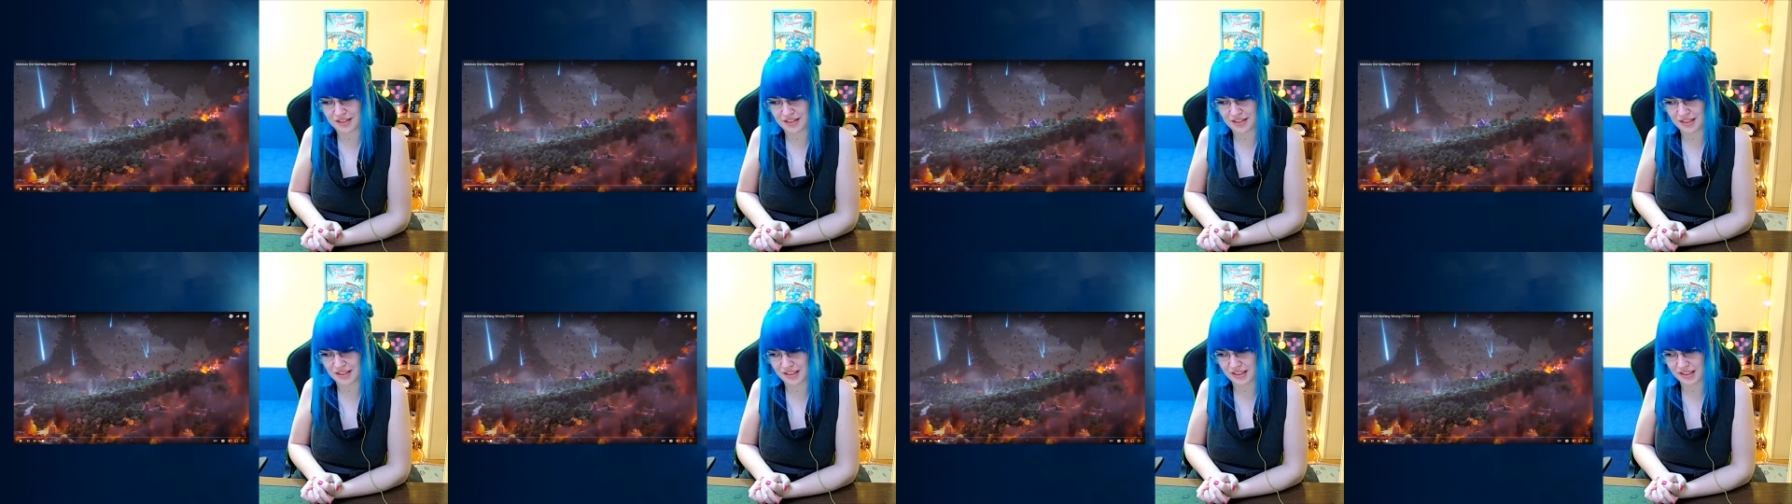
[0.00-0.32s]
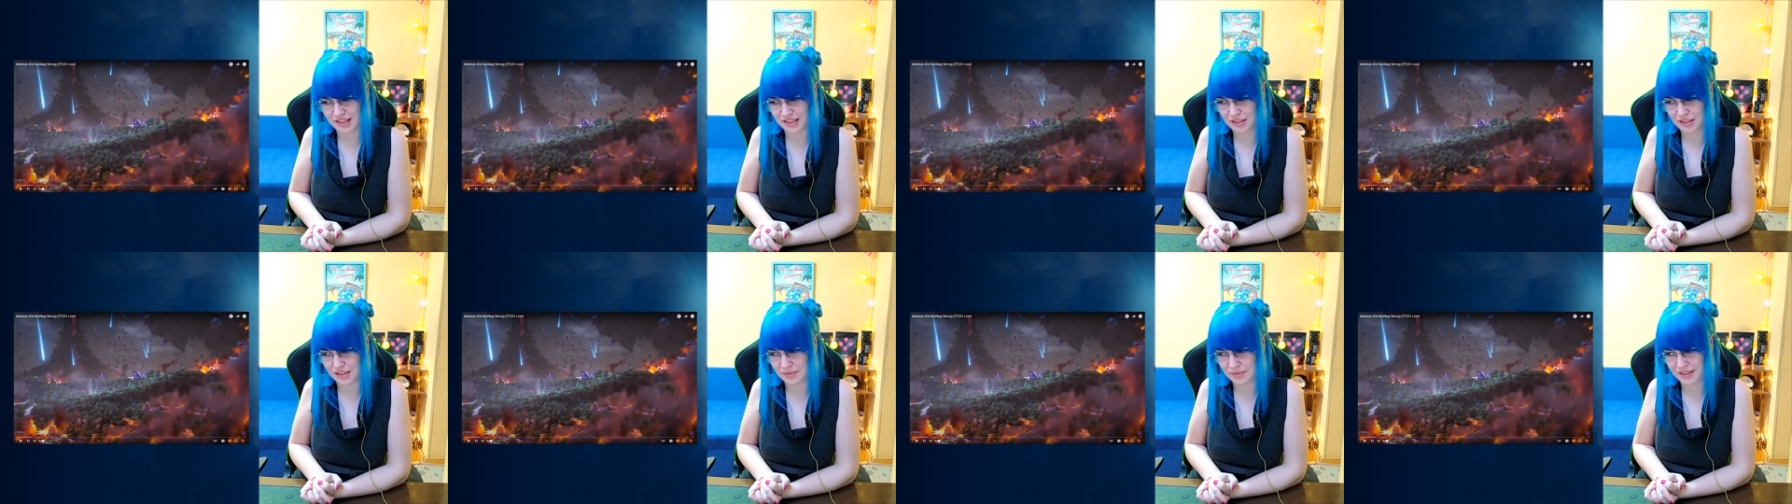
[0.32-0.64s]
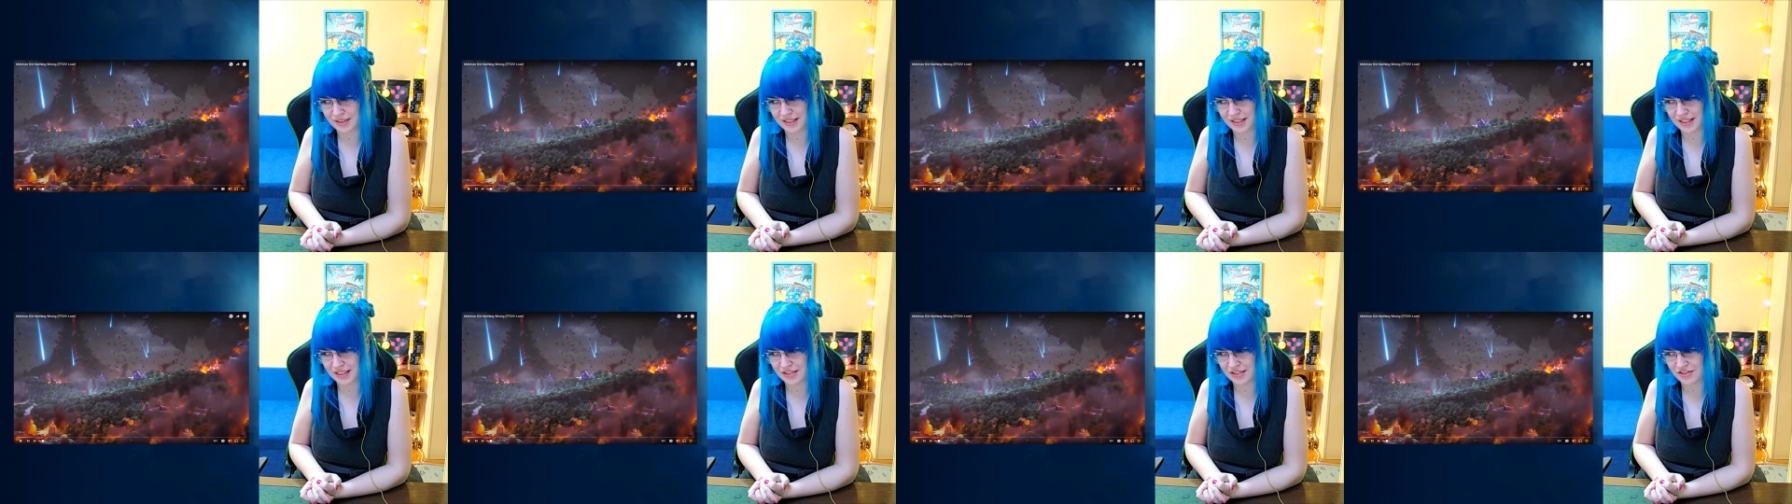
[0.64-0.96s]
a little bit
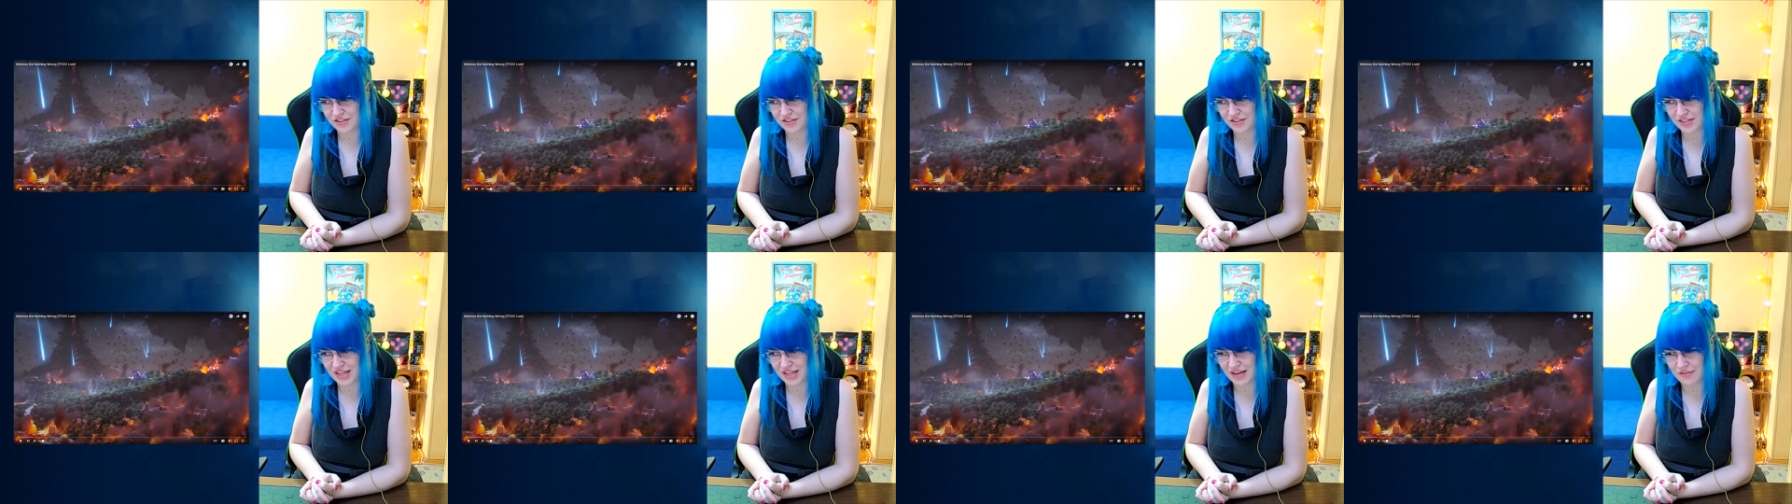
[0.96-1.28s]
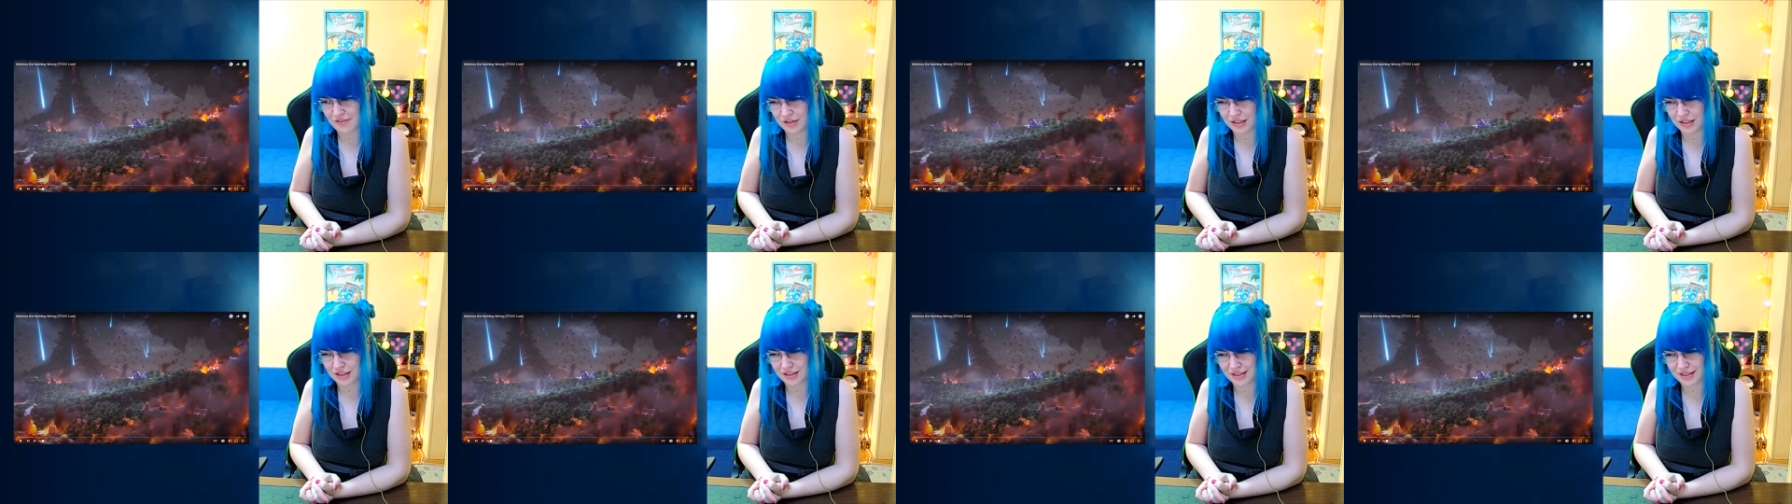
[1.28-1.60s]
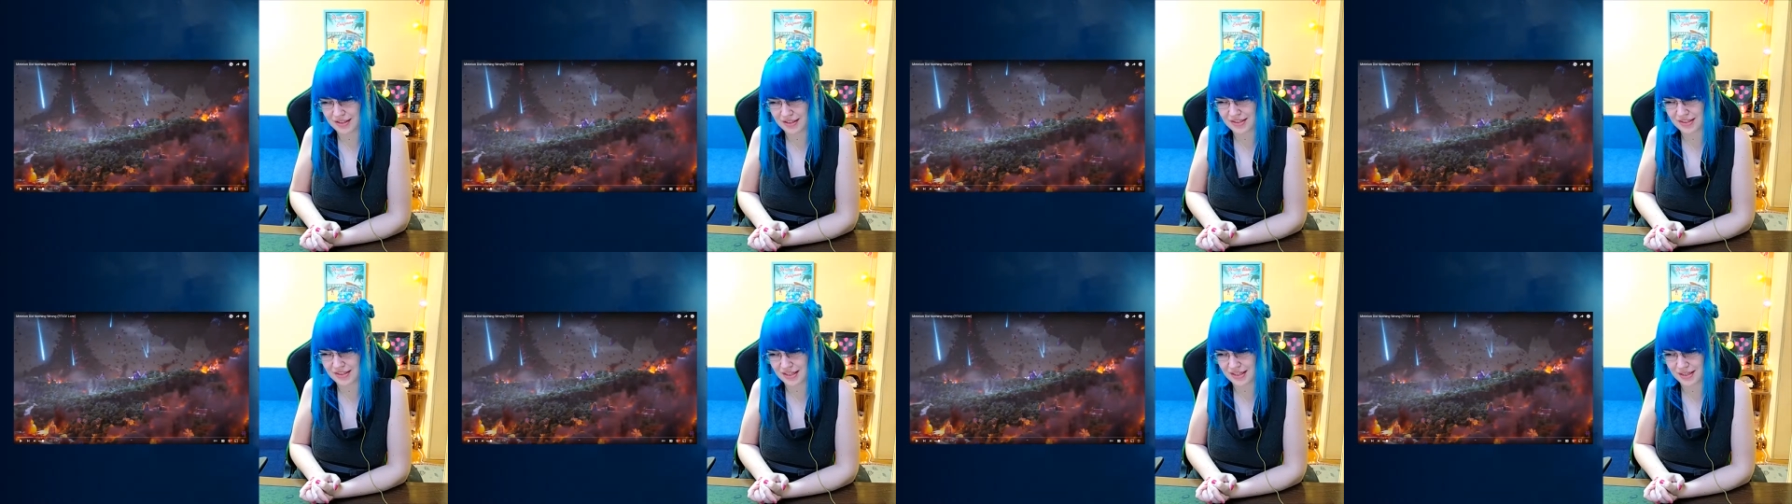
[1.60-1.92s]
and just have a clean
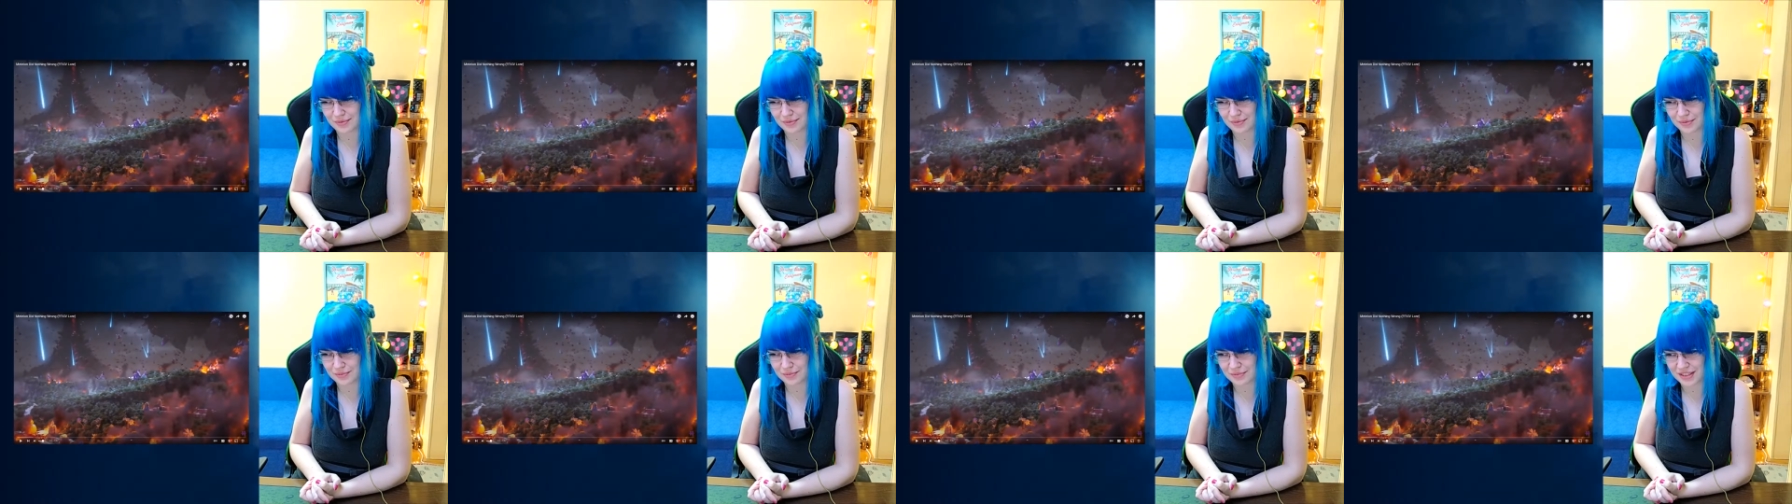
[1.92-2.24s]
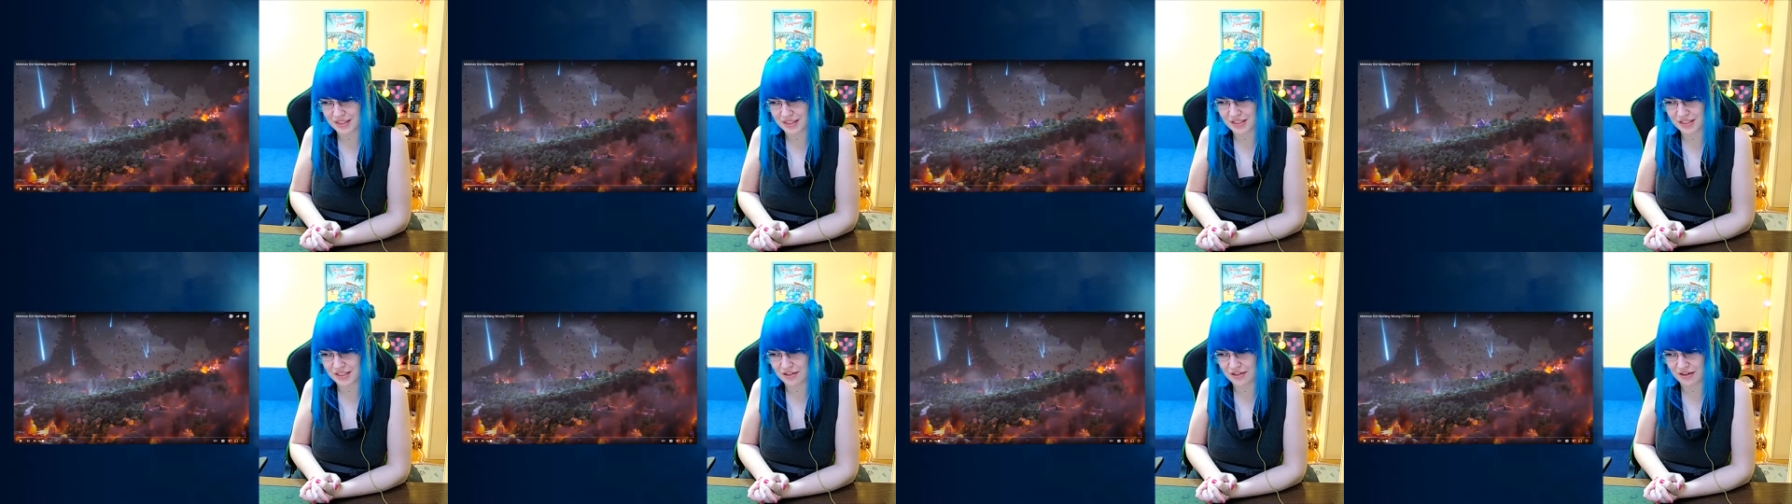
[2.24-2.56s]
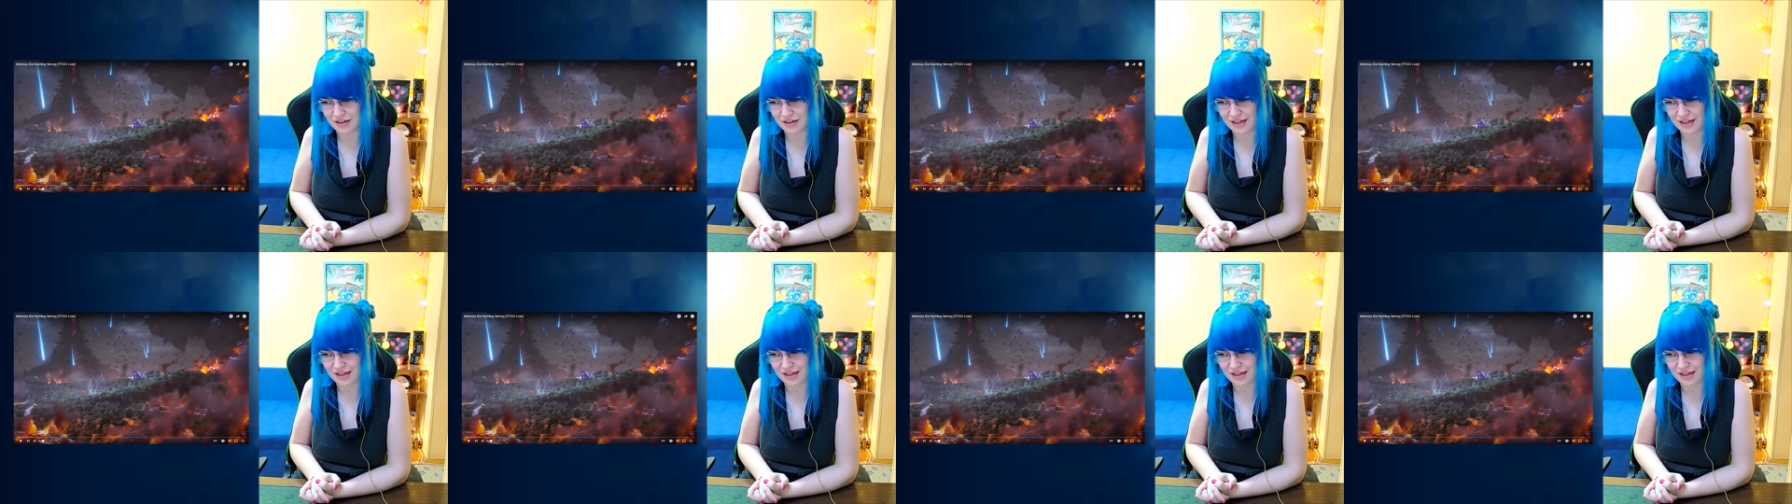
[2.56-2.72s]
slate with Meteion.